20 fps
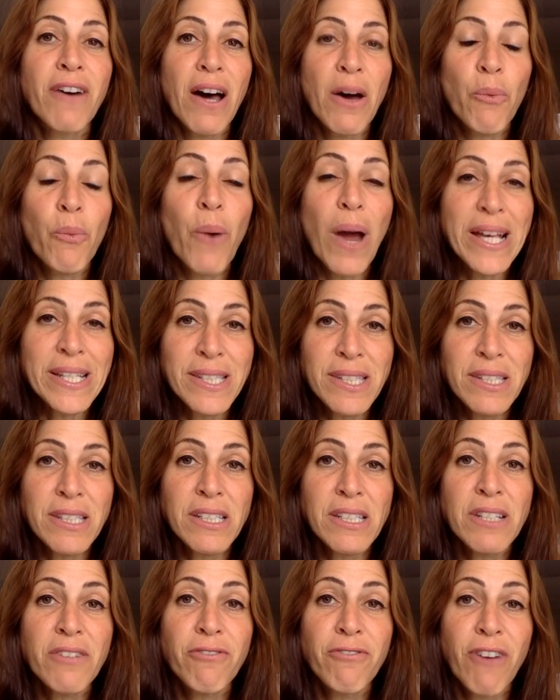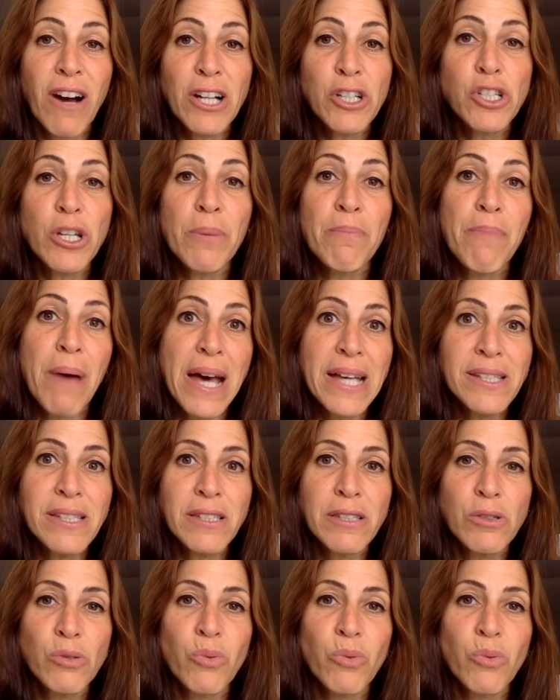rest to function best